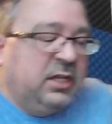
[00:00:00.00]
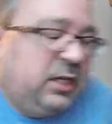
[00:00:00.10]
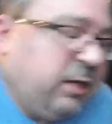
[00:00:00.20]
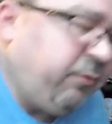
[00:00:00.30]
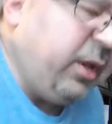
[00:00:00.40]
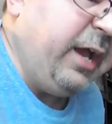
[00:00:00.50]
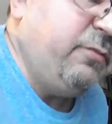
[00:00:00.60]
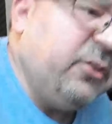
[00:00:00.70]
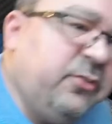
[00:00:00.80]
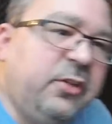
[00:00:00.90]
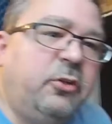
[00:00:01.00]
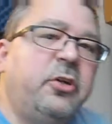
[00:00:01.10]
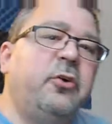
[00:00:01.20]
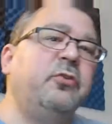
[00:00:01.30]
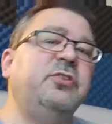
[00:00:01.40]
If you have the
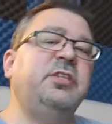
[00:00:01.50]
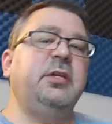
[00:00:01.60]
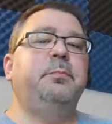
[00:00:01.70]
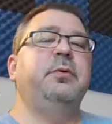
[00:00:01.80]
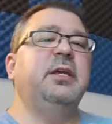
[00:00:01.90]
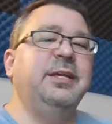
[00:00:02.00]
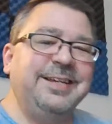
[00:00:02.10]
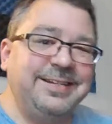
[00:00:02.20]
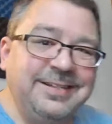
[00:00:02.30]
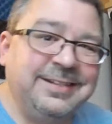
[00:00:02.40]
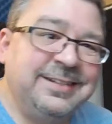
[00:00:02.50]
silicone tip in